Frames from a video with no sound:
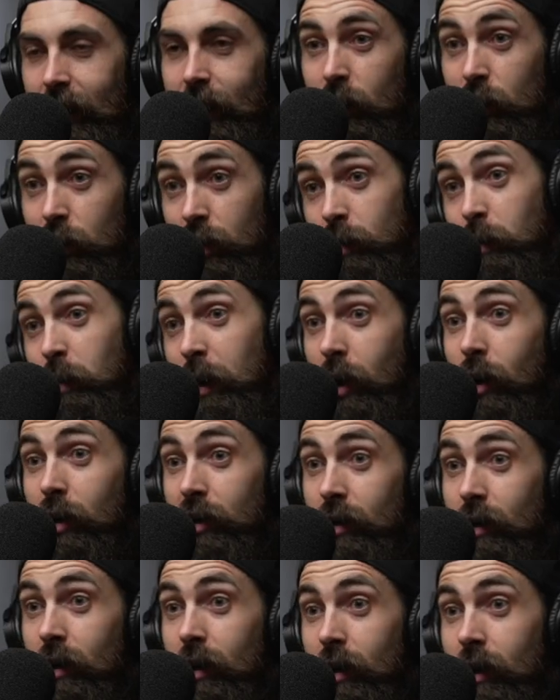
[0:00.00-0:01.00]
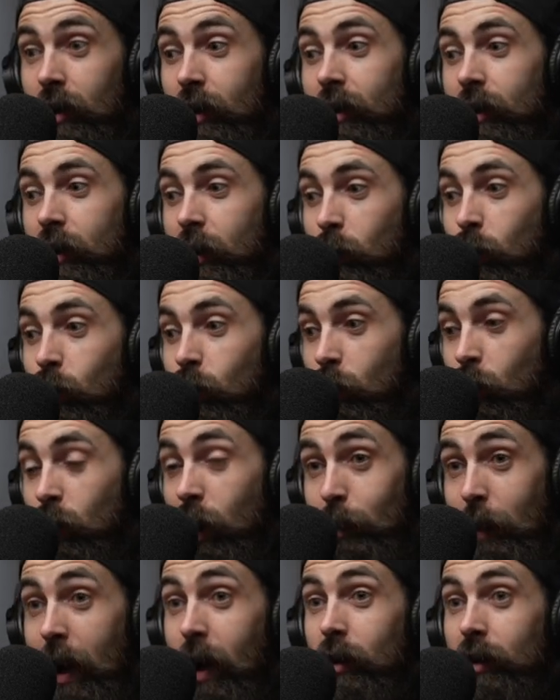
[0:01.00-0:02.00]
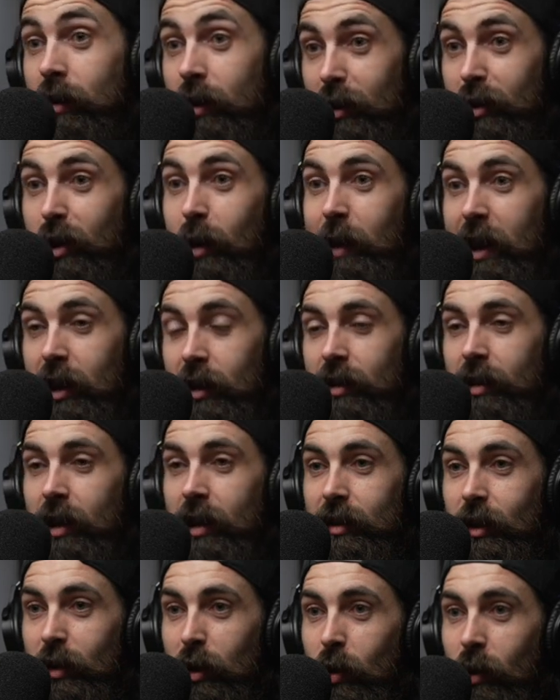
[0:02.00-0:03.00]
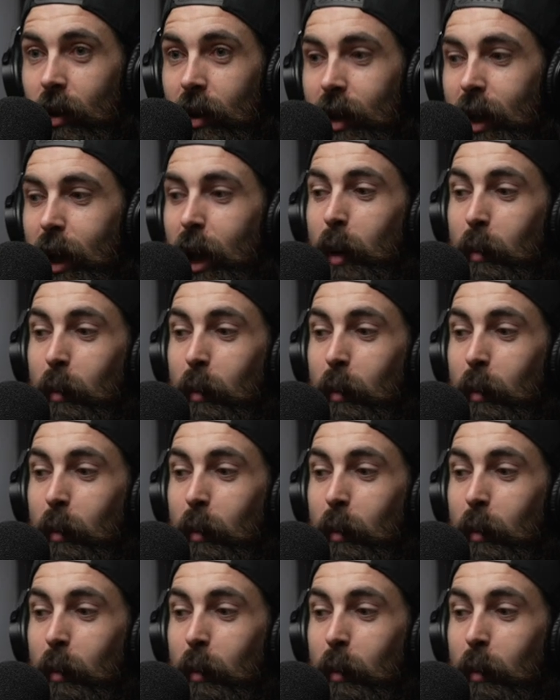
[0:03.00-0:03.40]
it just because of the willpower and determination it takes to do it.